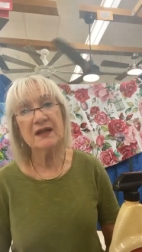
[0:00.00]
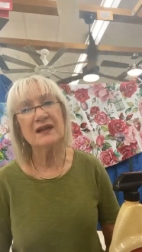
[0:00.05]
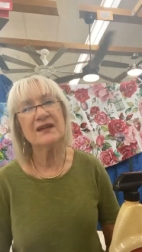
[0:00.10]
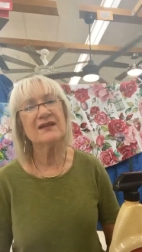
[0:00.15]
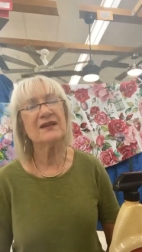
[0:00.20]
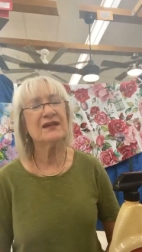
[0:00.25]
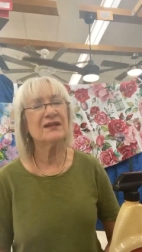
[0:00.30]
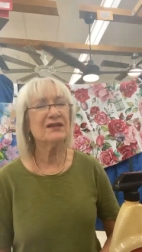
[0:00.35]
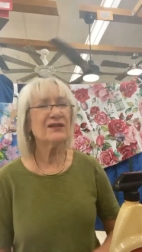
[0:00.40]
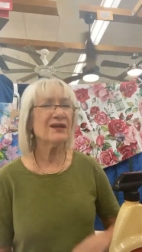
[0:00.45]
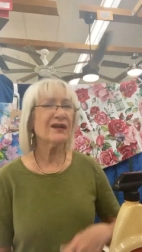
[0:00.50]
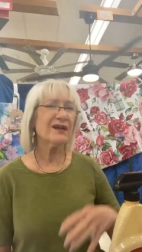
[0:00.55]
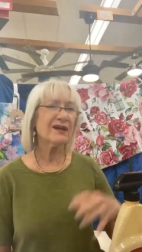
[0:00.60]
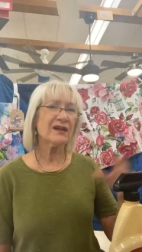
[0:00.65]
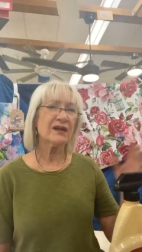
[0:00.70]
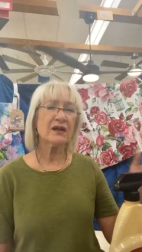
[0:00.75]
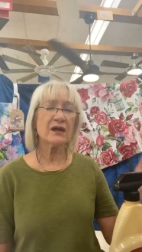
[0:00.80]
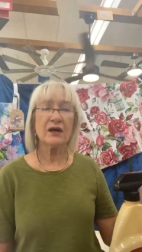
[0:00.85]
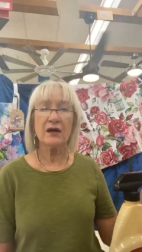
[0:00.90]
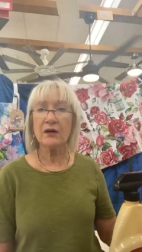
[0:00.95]
And then you got
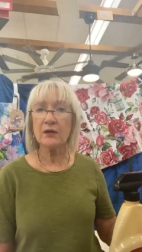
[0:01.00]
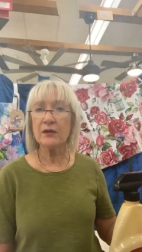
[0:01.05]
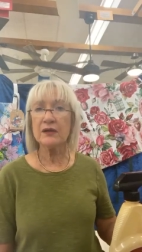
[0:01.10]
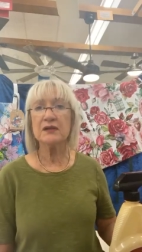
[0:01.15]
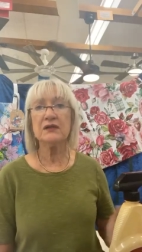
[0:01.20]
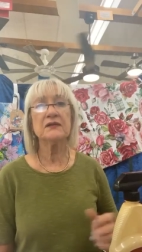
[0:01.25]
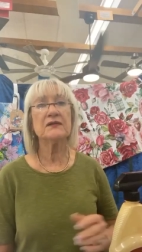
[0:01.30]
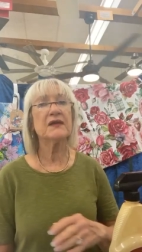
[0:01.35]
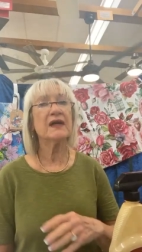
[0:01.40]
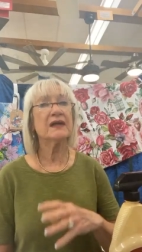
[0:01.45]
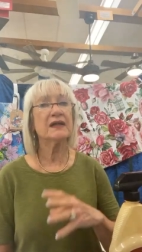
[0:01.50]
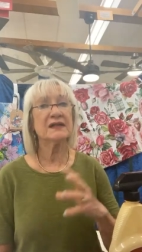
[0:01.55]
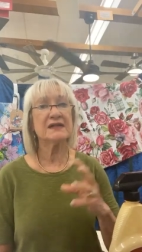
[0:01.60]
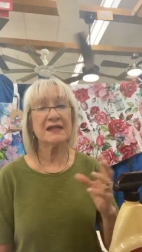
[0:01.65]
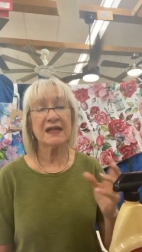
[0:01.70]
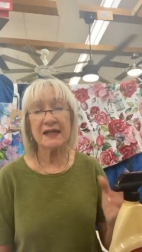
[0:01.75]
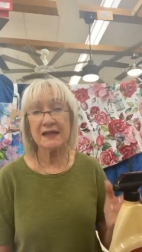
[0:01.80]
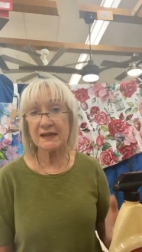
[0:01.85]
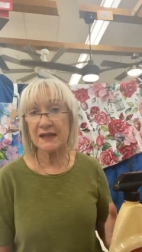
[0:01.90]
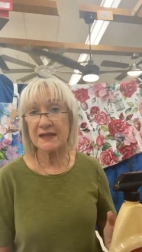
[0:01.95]
to go and you've got to
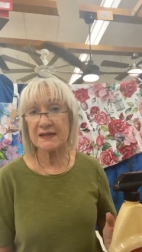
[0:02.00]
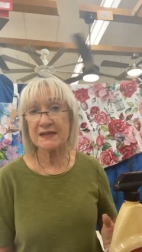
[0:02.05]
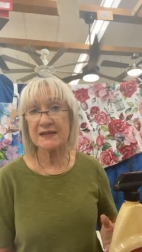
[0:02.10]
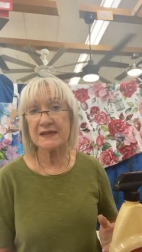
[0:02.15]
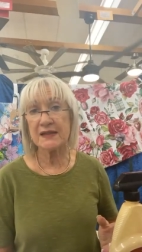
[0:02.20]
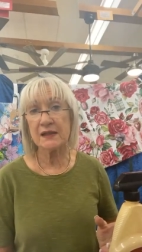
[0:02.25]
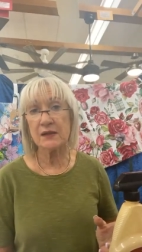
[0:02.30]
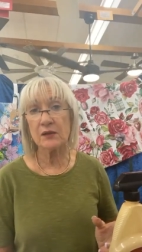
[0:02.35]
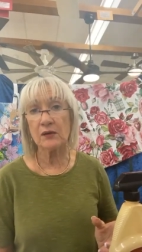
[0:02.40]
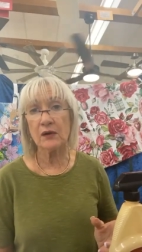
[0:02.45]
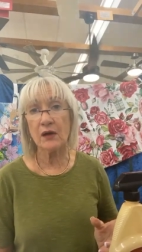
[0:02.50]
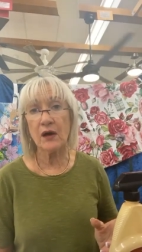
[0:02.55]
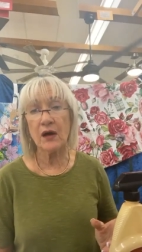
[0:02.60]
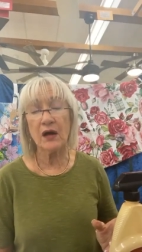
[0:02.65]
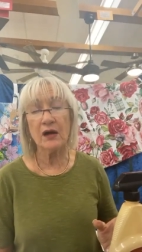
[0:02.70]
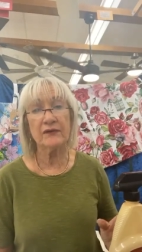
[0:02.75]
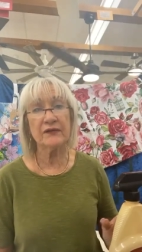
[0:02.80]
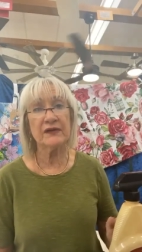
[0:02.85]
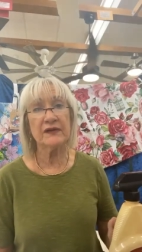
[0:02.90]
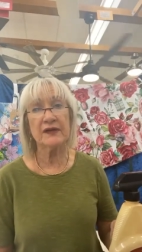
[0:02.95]
take that sealer
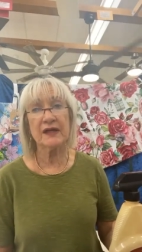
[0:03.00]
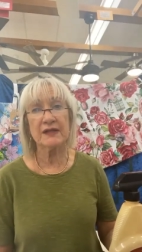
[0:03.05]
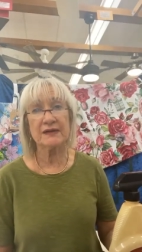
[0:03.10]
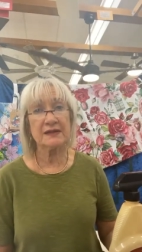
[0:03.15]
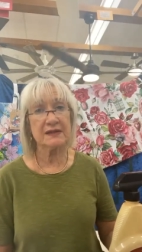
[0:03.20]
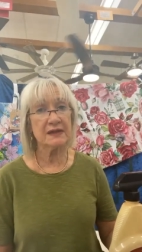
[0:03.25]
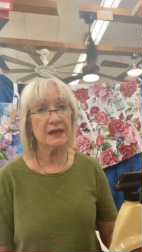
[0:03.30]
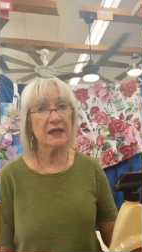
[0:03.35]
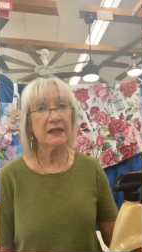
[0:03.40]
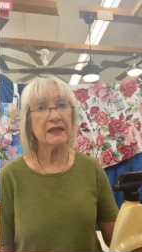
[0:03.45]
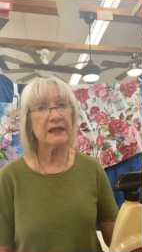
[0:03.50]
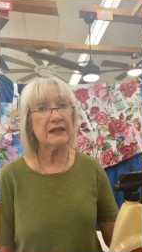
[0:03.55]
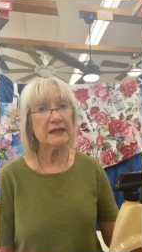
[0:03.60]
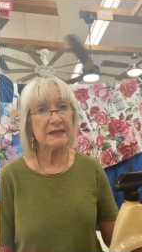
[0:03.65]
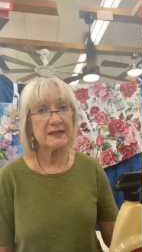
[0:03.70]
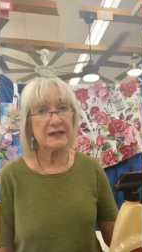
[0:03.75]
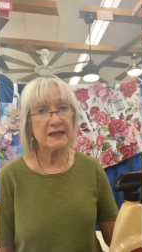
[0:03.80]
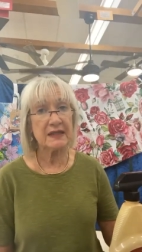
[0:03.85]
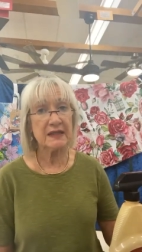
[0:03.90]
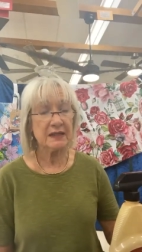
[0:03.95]
off, and that's not
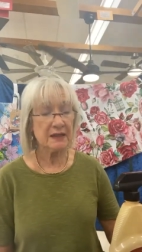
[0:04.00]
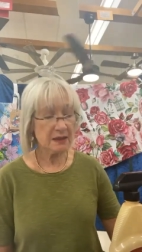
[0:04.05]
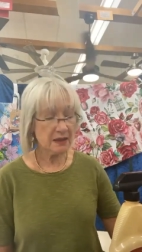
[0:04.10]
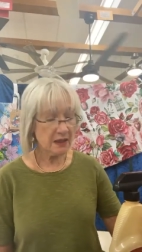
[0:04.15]
easy.